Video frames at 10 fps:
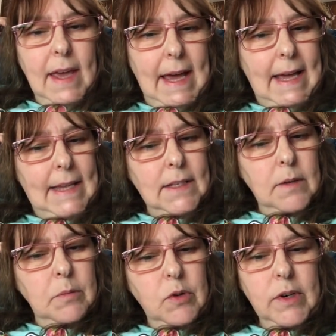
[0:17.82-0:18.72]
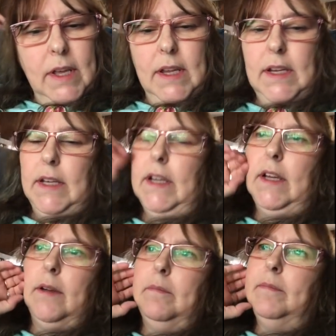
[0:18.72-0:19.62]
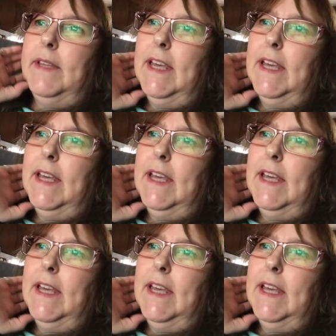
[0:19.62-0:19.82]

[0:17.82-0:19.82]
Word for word: guys. Good morning. Um,